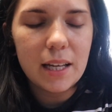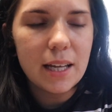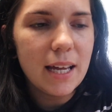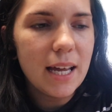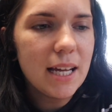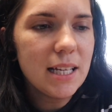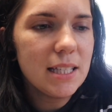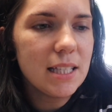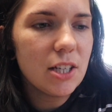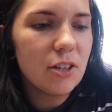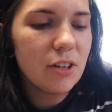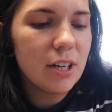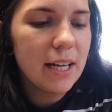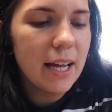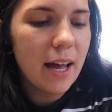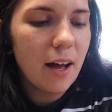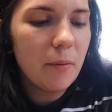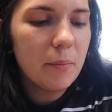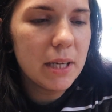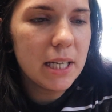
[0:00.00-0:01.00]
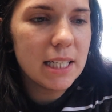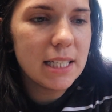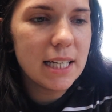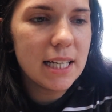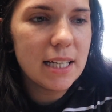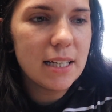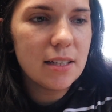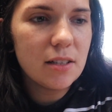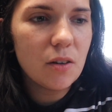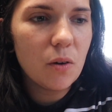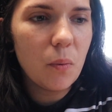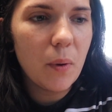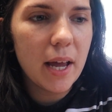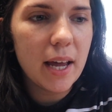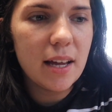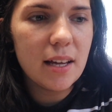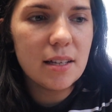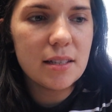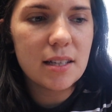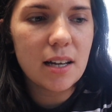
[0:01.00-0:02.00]
Hey Siri, how many days
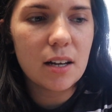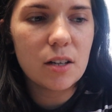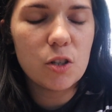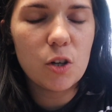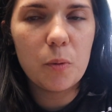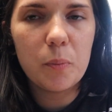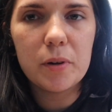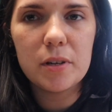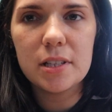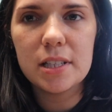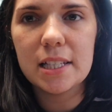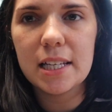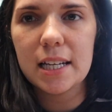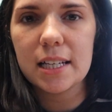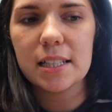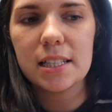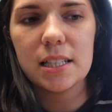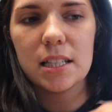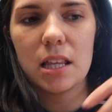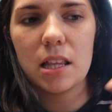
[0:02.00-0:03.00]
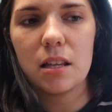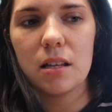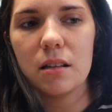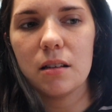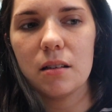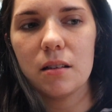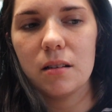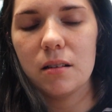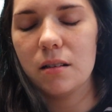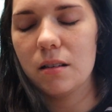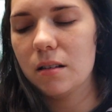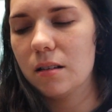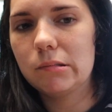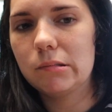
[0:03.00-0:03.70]
away is October 6th?